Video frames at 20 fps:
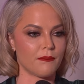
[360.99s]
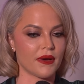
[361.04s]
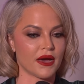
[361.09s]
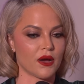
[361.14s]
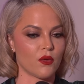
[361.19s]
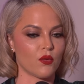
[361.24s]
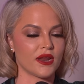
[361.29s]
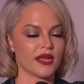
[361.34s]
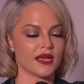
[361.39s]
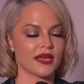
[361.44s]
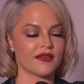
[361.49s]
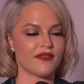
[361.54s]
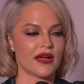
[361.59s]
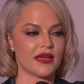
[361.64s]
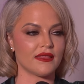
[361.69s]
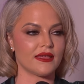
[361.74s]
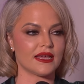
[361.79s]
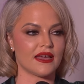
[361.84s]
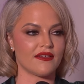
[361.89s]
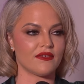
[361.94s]
But what it
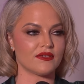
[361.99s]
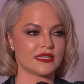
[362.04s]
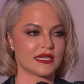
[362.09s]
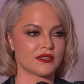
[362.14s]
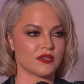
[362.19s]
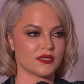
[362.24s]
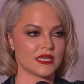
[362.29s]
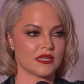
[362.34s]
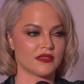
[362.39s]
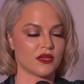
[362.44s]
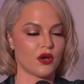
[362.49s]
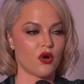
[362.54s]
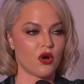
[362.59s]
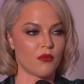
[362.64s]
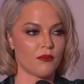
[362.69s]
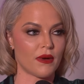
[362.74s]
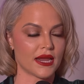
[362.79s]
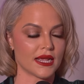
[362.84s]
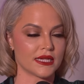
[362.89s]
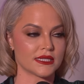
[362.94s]
finally gave was, like you said, the
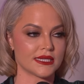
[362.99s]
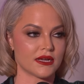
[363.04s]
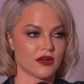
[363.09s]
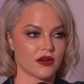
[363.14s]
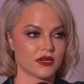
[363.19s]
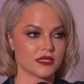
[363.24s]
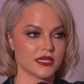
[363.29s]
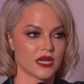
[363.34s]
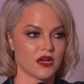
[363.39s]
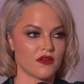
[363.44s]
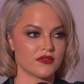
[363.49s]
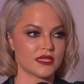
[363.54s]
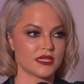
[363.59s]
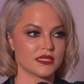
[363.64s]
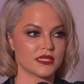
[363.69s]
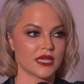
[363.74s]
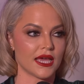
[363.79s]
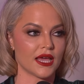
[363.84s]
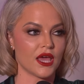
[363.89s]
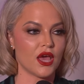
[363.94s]
homebodies like ourselves
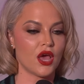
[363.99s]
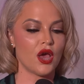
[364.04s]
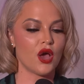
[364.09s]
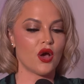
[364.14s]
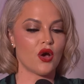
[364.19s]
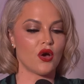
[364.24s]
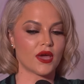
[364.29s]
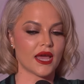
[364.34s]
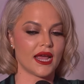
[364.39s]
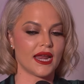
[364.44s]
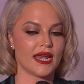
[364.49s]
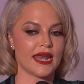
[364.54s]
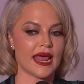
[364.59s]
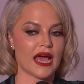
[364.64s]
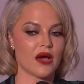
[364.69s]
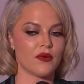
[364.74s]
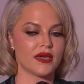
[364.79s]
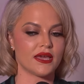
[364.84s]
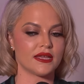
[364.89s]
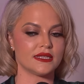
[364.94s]
is like, okay,
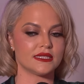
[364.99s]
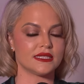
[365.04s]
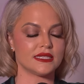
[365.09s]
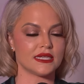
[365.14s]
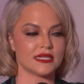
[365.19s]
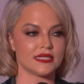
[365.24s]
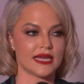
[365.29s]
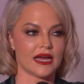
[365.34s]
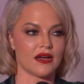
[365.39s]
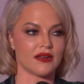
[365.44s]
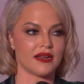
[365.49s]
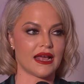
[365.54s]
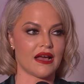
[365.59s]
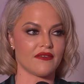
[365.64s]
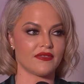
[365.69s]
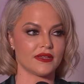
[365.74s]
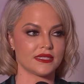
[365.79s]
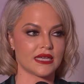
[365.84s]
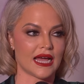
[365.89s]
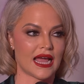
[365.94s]
now we can sit down and
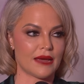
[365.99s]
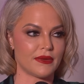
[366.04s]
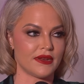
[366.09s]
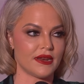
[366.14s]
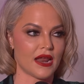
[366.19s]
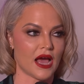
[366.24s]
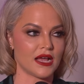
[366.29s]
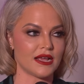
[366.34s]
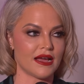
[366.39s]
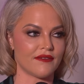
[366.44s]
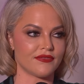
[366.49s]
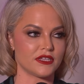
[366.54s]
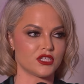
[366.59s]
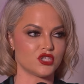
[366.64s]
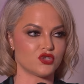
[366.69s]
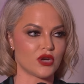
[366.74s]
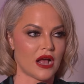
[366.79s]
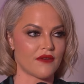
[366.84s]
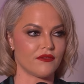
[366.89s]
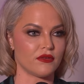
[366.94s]
have the time and not have to
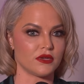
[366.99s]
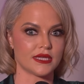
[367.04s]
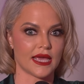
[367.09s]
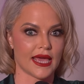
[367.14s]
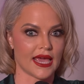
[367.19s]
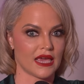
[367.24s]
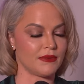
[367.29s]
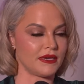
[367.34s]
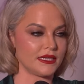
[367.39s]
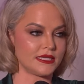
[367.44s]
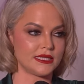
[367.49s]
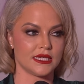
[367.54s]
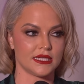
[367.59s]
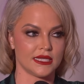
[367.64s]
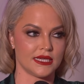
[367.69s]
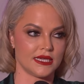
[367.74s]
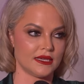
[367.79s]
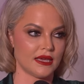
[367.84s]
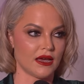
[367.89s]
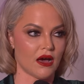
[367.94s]
travel to A, B, C,
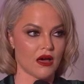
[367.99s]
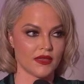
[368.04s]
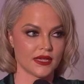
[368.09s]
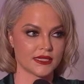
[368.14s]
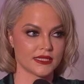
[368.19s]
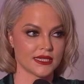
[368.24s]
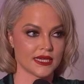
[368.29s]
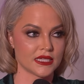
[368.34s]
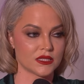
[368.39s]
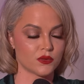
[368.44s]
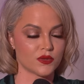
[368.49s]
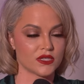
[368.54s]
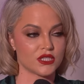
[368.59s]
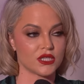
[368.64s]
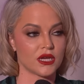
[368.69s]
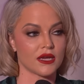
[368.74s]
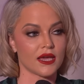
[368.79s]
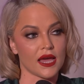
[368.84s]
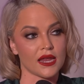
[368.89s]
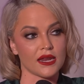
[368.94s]
D, yeah. all these things. Which
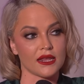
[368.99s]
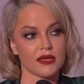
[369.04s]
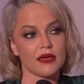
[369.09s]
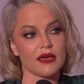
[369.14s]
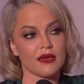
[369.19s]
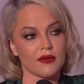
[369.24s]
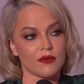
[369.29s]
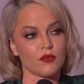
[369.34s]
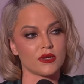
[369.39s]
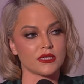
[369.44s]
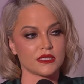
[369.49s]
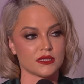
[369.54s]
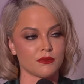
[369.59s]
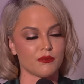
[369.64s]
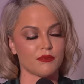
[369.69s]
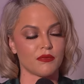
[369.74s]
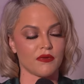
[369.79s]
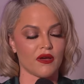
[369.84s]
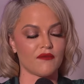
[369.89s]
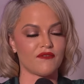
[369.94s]
yeah. again, it, it, was
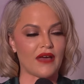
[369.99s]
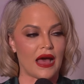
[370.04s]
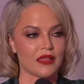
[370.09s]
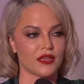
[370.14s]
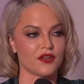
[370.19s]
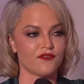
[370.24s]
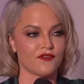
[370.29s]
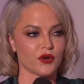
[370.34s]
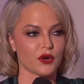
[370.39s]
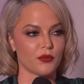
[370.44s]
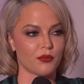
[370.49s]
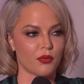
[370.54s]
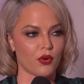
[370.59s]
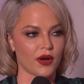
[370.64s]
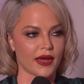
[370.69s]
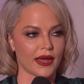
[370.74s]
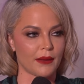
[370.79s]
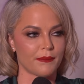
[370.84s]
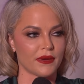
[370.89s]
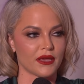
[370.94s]
valid for a
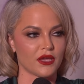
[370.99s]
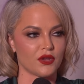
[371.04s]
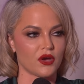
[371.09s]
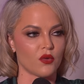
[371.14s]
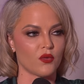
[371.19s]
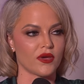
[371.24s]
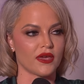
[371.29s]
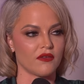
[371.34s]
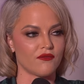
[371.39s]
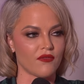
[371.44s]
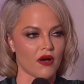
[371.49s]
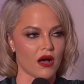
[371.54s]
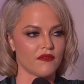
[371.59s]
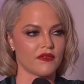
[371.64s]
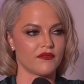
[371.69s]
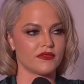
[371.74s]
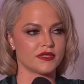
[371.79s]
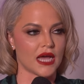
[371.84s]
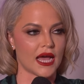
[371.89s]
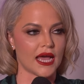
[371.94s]
point, but yeah. you know, we
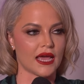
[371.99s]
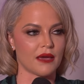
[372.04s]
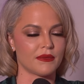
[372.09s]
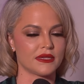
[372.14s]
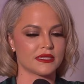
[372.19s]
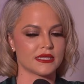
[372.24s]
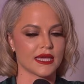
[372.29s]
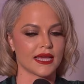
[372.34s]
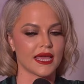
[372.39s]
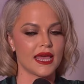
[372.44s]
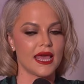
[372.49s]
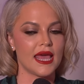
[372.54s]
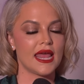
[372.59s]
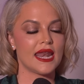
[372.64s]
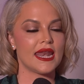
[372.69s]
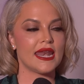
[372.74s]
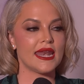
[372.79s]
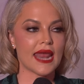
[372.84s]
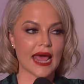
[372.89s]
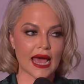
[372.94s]
evolve with time. Is like
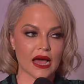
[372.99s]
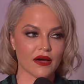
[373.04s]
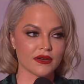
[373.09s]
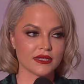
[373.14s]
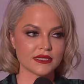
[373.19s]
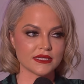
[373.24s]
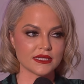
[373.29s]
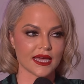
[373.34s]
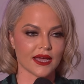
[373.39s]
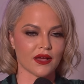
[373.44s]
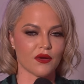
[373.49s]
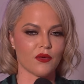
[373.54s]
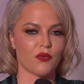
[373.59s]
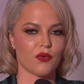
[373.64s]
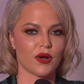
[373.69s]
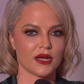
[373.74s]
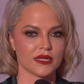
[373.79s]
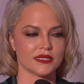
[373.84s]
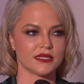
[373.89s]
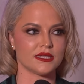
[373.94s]
mm-hmm. now it's like
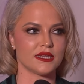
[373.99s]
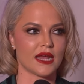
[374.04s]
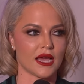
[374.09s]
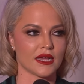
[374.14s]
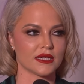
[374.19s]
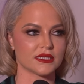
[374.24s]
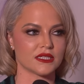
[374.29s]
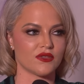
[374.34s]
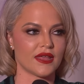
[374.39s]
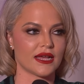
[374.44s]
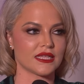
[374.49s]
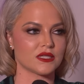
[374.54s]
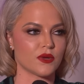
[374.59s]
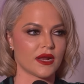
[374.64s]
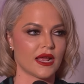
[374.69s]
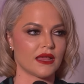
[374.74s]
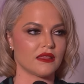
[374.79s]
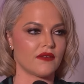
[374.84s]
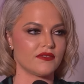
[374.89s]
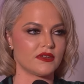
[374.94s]
what's next. So that's
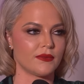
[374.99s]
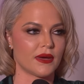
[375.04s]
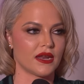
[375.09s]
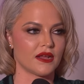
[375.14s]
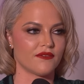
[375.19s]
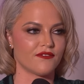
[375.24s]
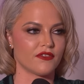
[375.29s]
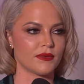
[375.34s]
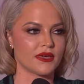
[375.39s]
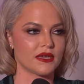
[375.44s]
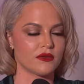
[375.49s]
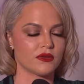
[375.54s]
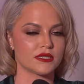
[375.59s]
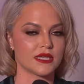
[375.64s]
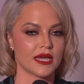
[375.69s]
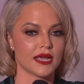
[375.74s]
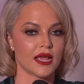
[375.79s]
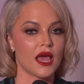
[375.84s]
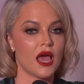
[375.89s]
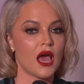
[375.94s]
what I loved about it for me. It was
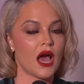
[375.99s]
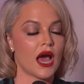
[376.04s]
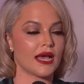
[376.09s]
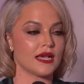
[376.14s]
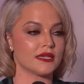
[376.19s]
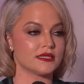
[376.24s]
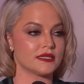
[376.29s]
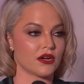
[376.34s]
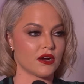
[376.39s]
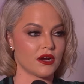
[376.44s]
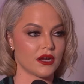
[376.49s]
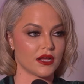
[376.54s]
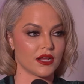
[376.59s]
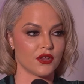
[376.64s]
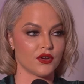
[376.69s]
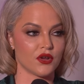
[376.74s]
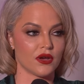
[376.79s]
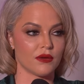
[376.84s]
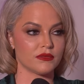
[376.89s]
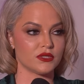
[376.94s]
like I started,
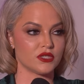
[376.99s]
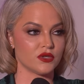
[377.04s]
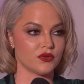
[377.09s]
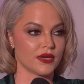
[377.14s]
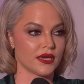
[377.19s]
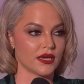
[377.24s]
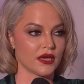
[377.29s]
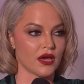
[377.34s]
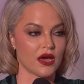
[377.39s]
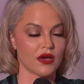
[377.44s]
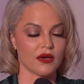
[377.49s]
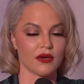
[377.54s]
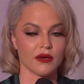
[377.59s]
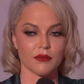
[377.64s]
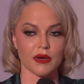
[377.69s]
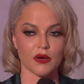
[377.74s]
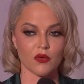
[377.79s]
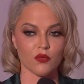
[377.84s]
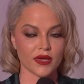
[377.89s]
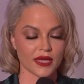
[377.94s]
you know, I'm doing
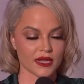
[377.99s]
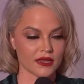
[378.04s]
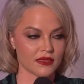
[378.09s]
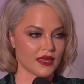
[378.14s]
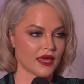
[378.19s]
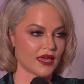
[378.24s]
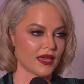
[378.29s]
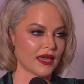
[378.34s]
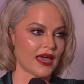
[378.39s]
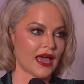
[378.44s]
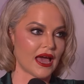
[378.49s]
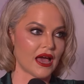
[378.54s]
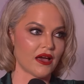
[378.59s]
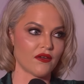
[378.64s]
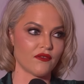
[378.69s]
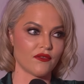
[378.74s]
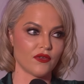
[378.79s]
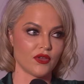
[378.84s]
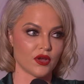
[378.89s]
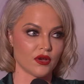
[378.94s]
a, a weed thing. I
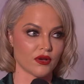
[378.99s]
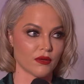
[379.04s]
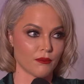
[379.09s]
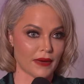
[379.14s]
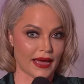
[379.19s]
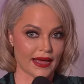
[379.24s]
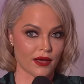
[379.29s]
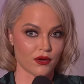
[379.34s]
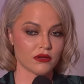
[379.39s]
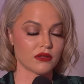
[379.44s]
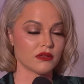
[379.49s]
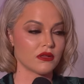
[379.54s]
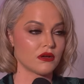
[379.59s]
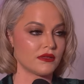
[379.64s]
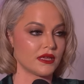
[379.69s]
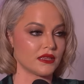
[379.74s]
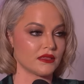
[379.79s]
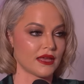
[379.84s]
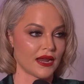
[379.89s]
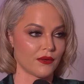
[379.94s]
have, you know, my own
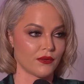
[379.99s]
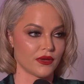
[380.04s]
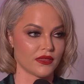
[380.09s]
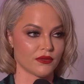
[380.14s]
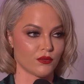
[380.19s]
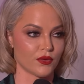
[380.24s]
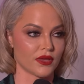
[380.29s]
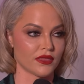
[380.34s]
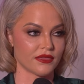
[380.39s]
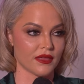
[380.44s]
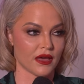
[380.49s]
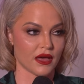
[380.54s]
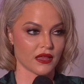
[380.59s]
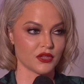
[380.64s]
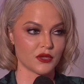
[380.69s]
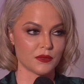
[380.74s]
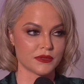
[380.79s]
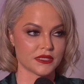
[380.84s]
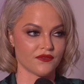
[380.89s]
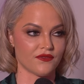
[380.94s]
clothing line with mm-hmm. with uh,
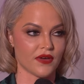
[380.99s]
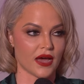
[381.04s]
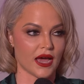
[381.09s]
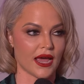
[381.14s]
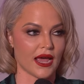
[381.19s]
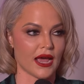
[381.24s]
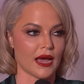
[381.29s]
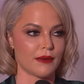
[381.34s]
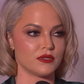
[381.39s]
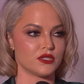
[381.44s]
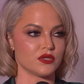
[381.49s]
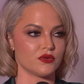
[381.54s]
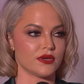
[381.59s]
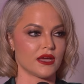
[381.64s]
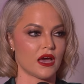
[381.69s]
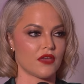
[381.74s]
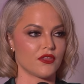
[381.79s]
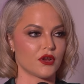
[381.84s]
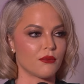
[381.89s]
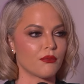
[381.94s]
Looptify. I'm
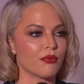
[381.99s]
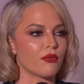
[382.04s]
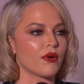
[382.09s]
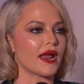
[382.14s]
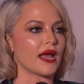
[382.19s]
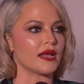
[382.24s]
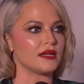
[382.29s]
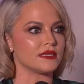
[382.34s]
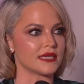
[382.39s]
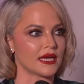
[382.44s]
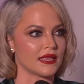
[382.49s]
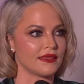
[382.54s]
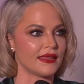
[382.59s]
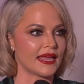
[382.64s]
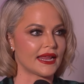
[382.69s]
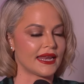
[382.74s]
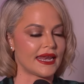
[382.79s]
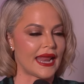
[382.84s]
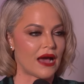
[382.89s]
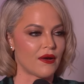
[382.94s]
doing other brands that
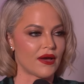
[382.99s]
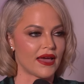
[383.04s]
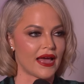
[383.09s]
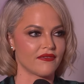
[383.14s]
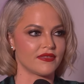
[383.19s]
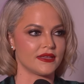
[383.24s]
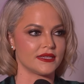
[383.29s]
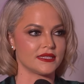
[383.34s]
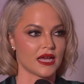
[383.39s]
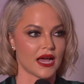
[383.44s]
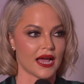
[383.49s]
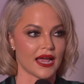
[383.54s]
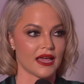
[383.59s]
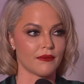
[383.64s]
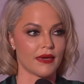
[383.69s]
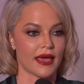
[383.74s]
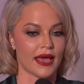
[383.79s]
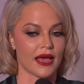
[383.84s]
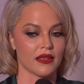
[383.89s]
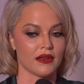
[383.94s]
like now I have the
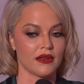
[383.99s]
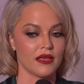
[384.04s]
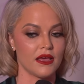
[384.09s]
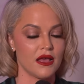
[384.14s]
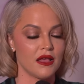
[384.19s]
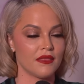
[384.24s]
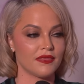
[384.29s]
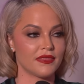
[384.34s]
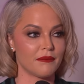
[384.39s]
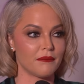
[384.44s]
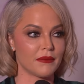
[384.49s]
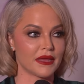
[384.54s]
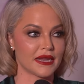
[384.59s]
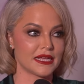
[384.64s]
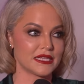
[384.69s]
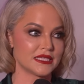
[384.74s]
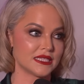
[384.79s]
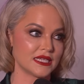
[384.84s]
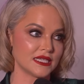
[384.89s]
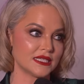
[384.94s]
time and the
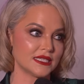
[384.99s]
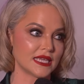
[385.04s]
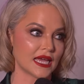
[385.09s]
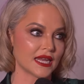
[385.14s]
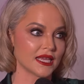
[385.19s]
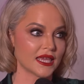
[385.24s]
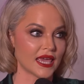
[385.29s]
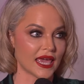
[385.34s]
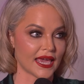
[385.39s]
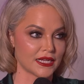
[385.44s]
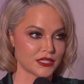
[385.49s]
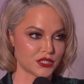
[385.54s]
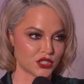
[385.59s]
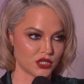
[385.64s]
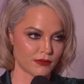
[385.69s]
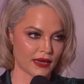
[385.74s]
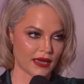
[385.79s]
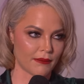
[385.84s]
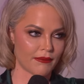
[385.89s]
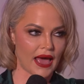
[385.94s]
money to dedicate
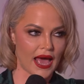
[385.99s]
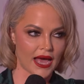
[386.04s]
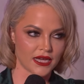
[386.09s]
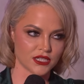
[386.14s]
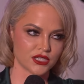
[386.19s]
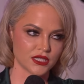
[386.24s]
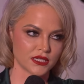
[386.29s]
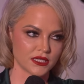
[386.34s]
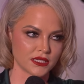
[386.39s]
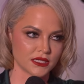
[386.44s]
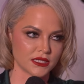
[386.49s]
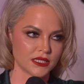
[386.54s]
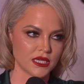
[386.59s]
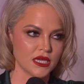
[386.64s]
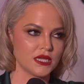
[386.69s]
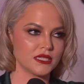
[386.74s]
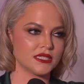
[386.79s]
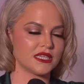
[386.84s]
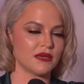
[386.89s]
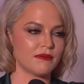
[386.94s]
to my passions
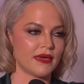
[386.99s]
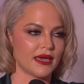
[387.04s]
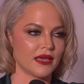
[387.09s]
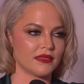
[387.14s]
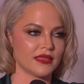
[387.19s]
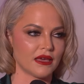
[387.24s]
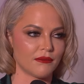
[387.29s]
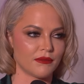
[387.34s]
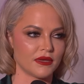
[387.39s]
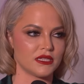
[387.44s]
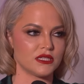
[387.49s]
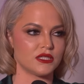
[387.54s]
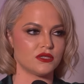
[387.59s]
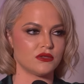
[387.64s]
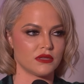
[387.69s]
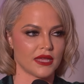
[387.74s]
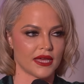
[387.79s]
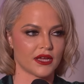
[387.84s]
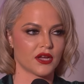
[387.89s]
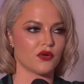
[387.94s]
to make them
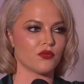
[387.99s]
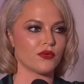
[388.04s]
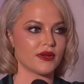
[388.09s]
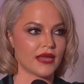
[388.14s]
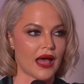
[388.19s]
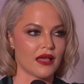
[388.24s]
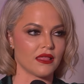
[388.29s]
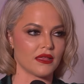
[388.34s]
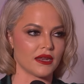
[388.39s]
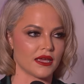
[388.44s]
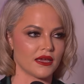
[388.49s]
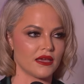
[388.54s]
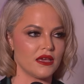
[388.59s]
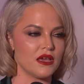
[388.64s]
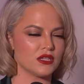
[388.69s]
into like a reality.